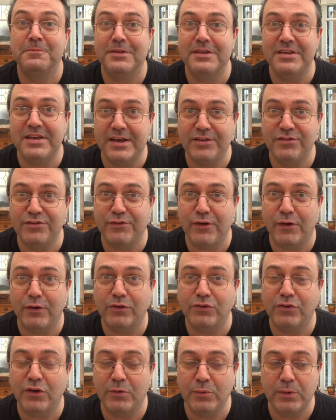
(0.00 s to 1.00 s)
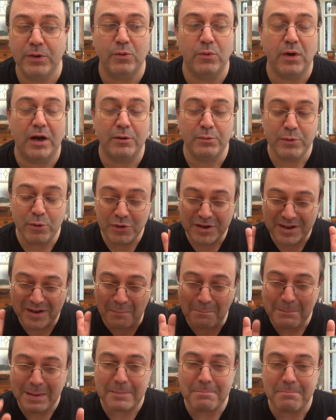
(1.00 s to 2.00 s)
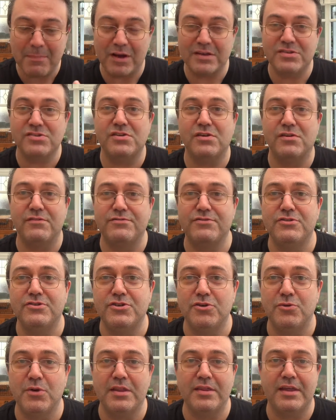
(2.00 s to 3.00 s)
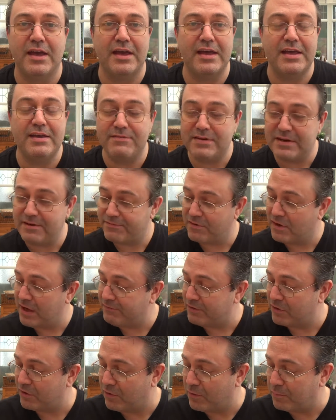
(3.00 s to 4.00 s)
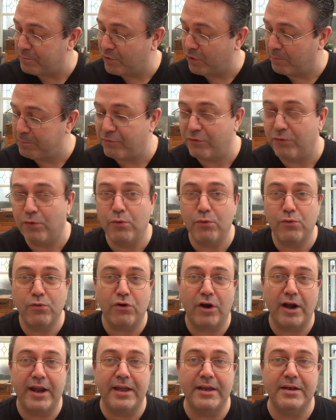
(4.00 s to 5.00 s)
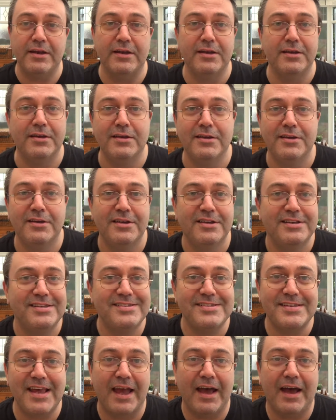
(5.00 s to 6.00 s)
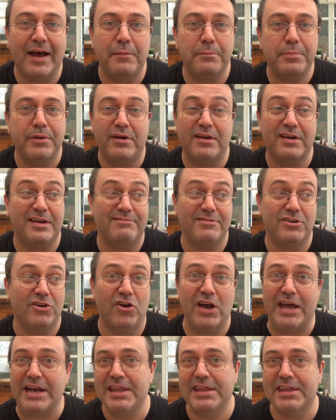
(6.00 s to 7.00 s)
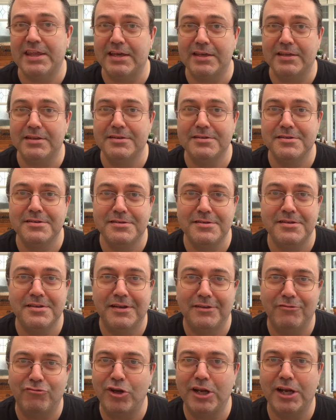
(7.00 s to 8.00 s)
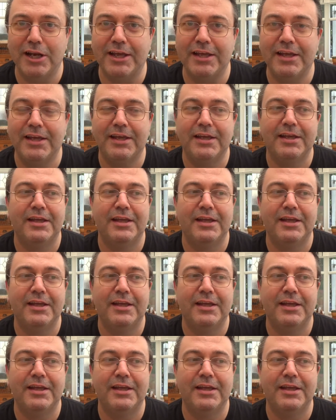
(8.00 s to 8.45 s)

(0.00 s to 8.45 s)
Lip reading: Yes, folks, I will. I will commit myself to doing that, even if I haven't got a proper all grain set up. I haven't got anything really.